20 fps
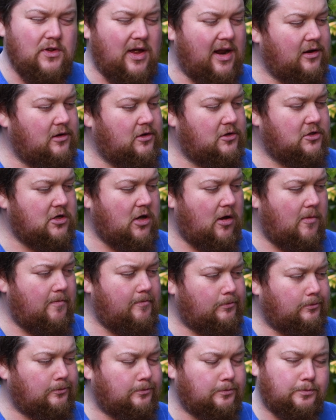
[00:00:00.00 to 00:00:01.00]
That is
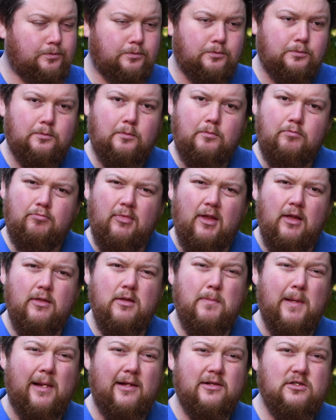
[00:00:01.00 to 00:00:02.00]
um,
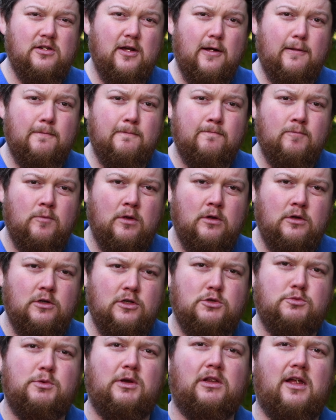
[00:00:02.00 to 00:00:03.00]
the Palestine
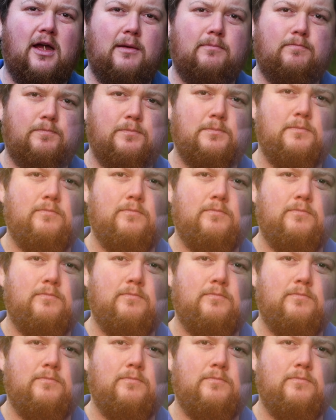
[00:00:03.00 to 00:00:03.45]
sweet lime